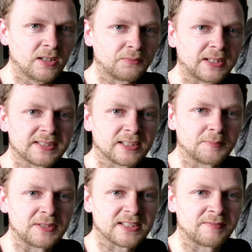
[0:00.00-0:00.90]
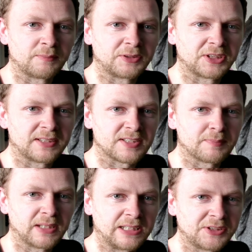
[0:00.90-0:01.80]
white elements, and then when she enters
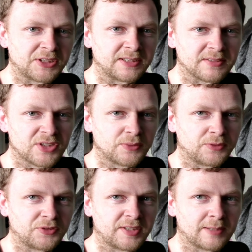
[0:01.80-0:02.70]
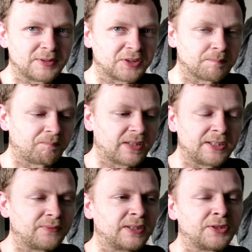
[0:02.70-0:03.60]
play, she deals 200 damage
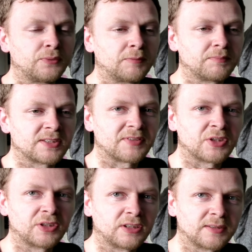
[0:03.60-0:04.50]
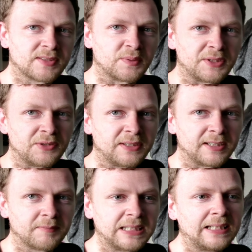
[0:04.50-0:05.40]
anywhere you want, to the core, to a
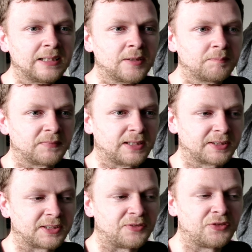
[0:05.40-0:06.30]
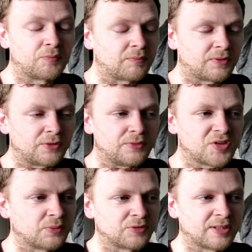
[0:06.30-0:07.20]
unit. Heck, you can do
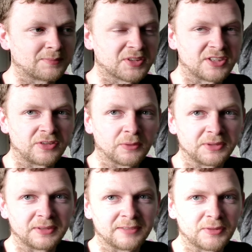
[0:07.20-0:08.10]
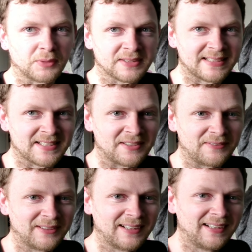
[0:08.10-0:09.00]
200 damage to your own unit if you wanted to.
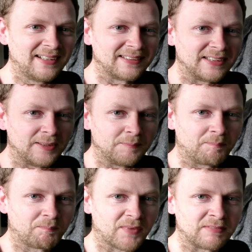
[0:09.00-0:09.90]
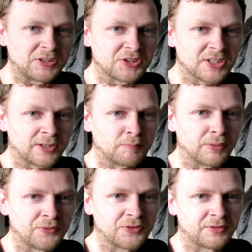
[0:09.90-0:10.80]
And then she's got an
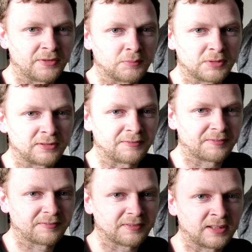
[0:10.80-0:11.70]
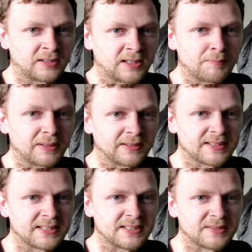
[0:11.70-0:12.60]
abundant number of
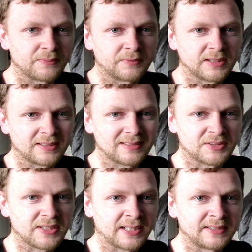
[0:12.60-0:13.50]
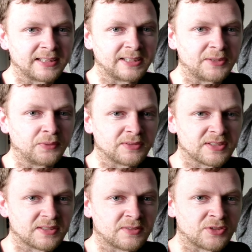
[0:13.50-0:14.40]
abilities. Ideally you want
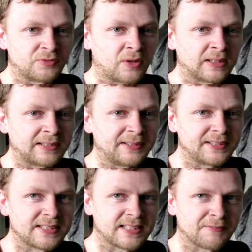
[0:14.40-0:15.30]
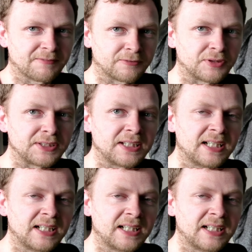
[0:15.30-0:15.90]
to roll at least a 3